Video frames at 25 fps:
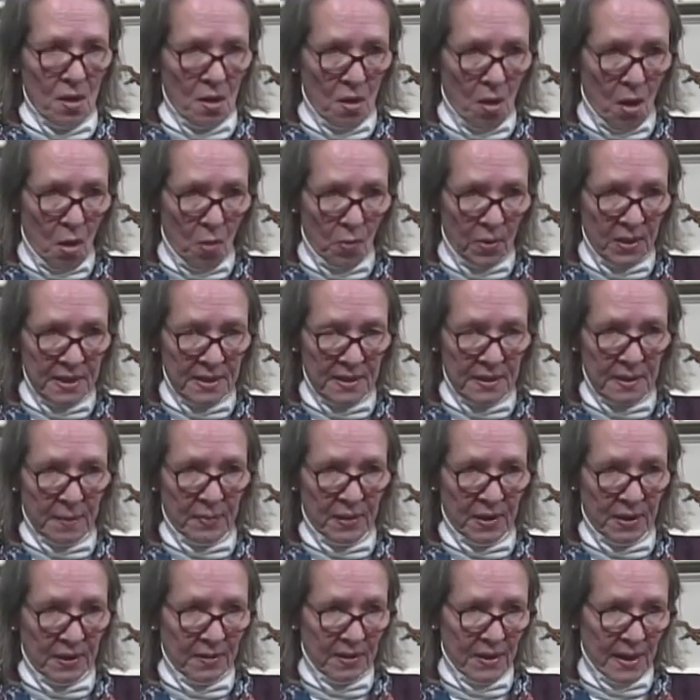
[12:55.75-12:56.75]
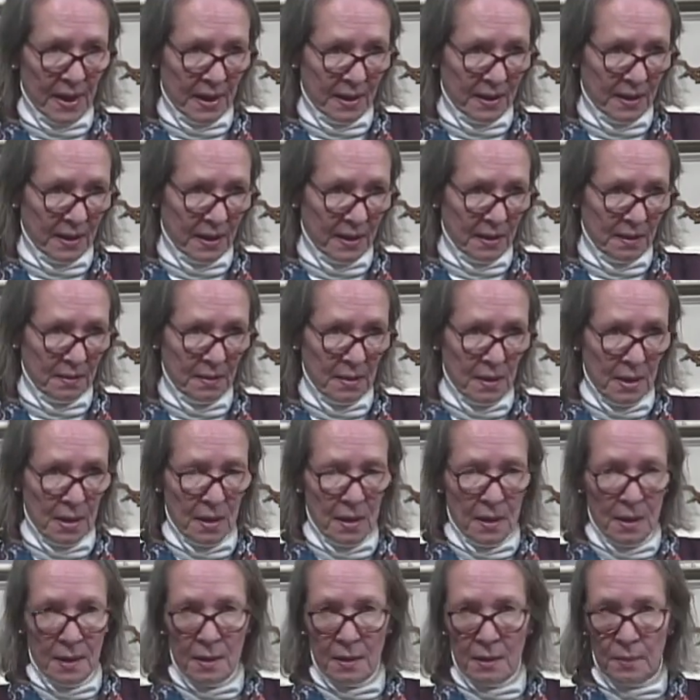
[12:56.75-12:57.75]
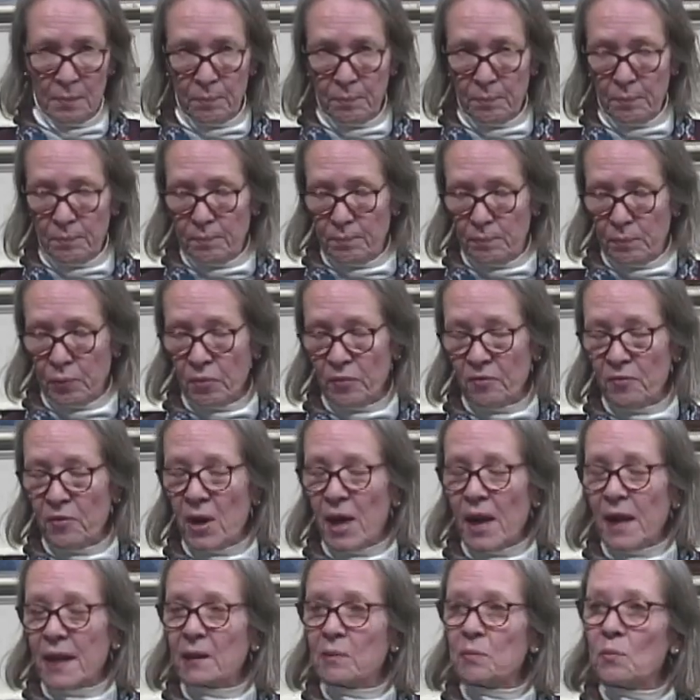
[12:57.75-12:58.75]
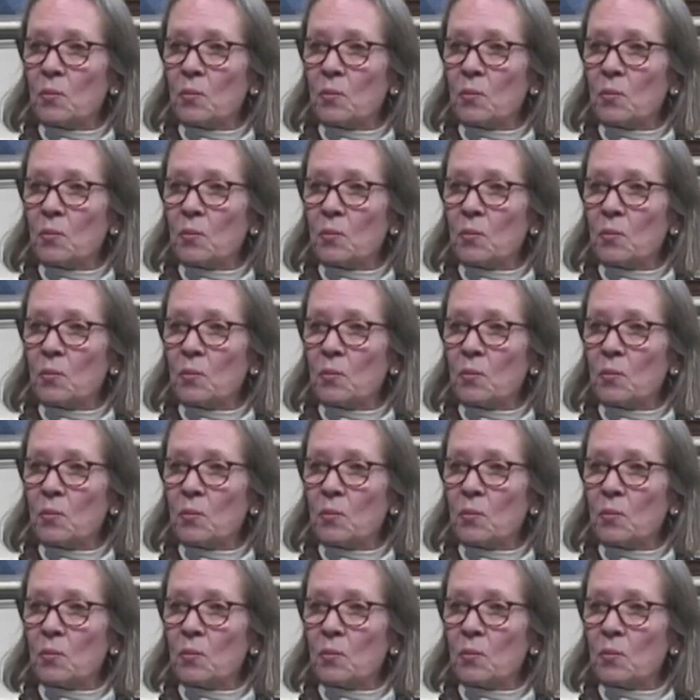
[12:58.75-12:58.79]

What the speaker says: always something that can provide